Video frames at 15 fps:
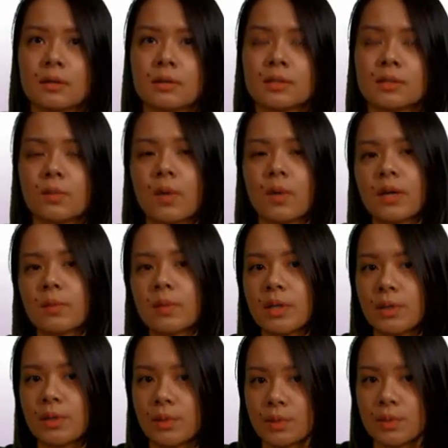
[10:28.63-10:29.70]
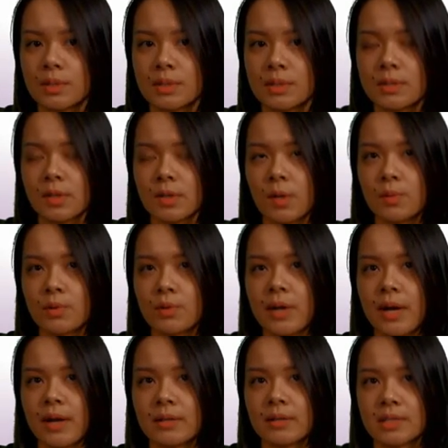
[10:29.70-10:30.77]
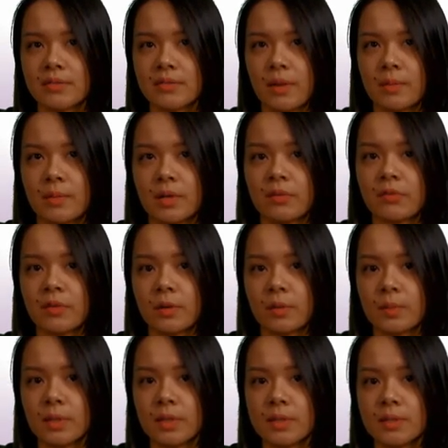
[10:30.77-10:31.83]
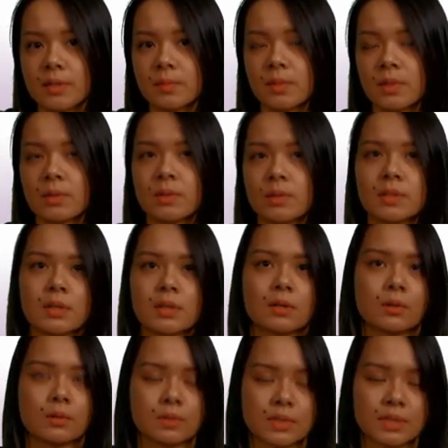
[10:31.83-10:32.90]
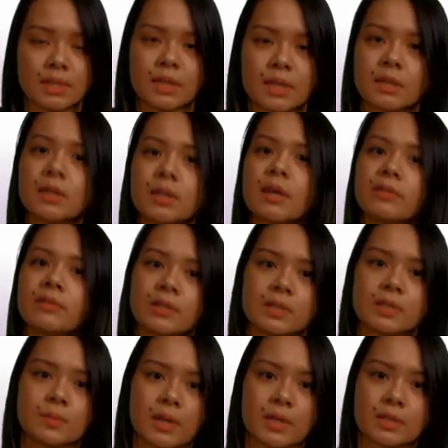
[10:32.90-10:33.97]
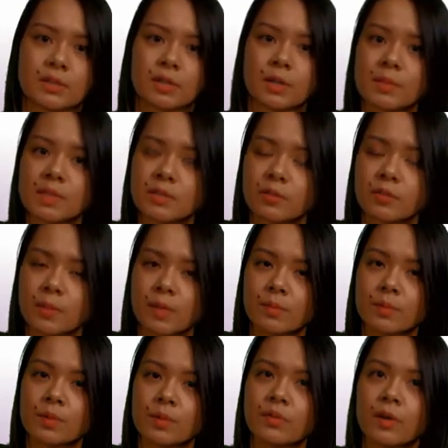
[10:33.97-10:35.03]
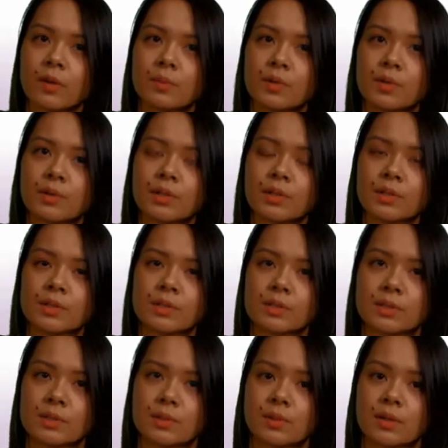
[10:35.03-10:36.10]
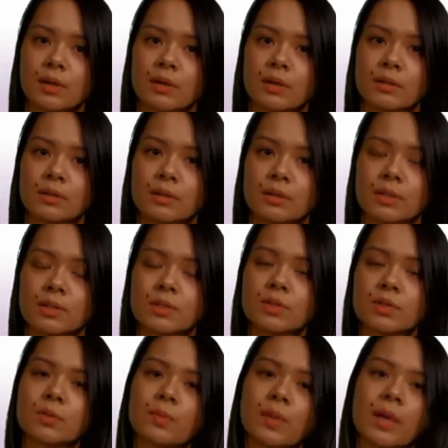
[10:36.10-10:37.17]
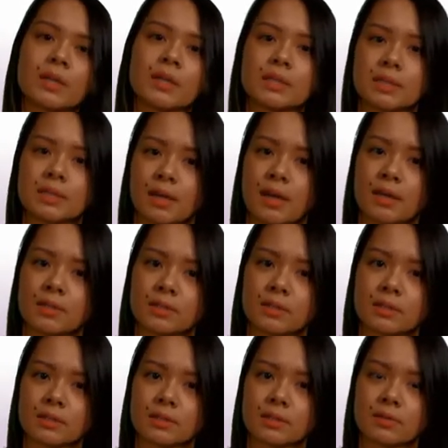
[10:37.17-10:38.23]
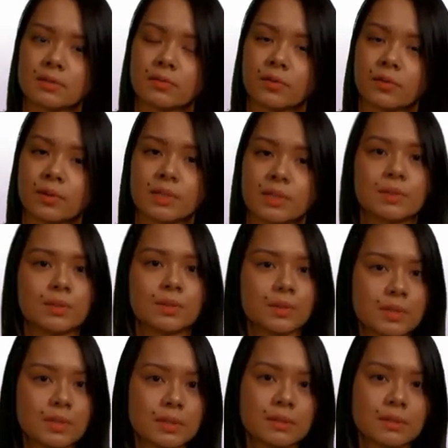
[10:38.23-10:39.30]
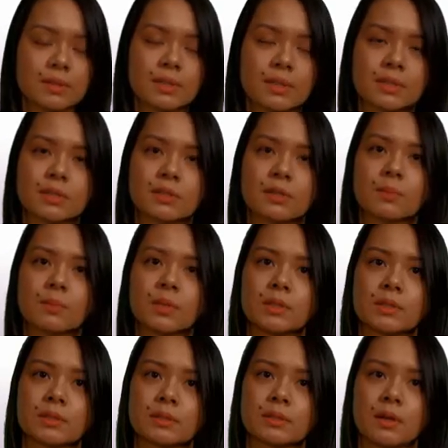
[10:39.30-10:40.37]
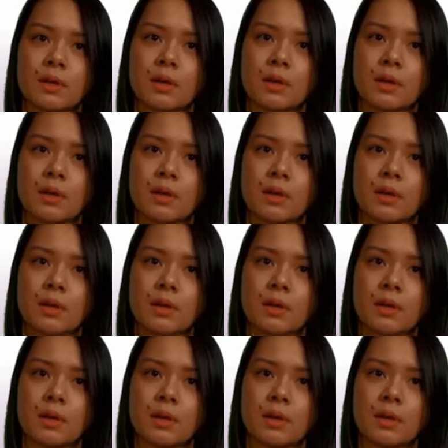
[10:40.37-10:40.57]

So why do we use these opioid agonist pharmacotherapies? Because they're gold standard evidence-based treatments for people with opioid use disorder. There's 2 main indications for us using such treatments.